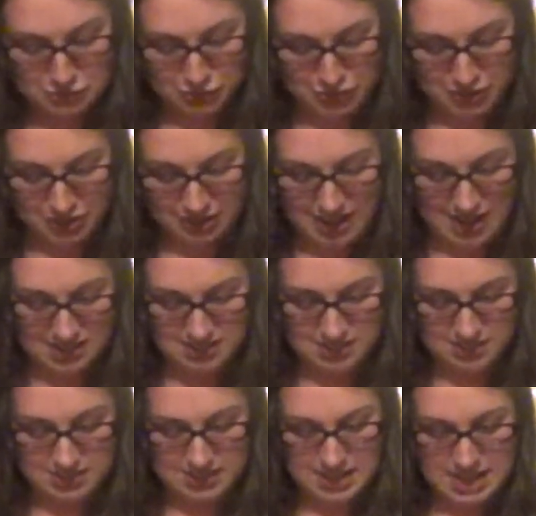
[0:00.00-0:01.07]
for their
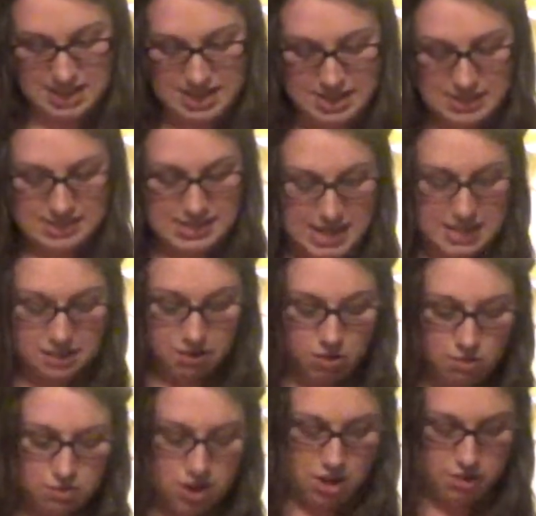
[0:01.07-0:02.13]
classes, take their
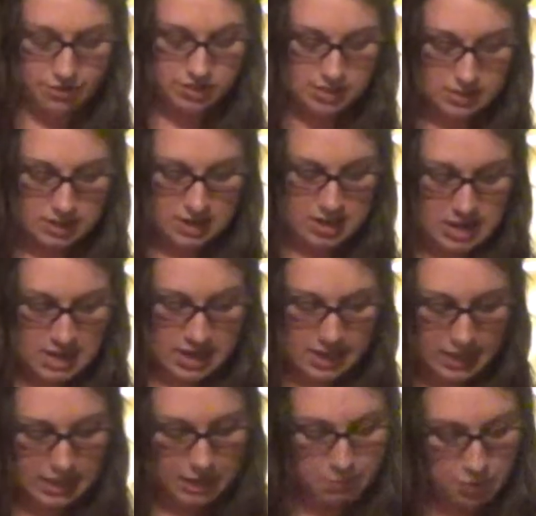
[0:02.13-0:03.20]
own notes,
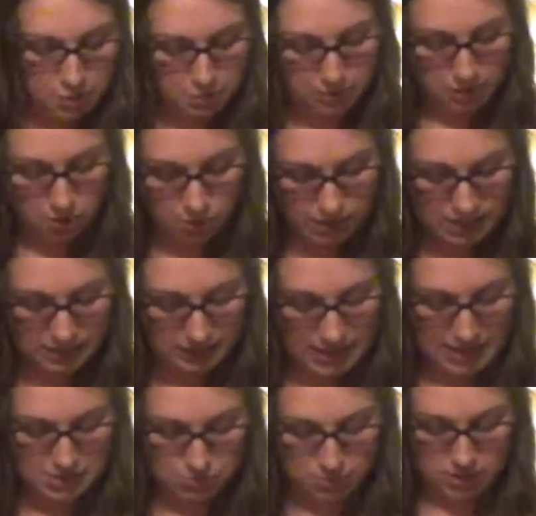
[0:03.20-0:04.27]
keep up with online
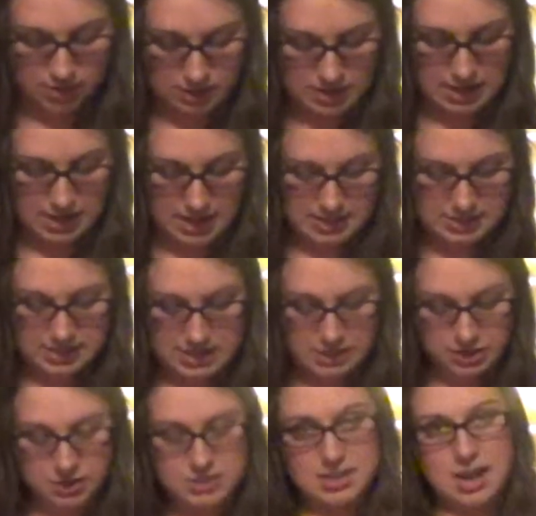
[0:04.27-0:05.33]
classwork, and send
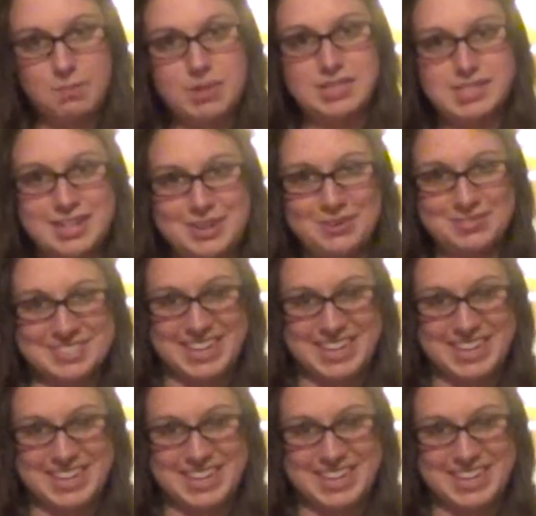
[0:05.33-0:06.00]
their assignments in on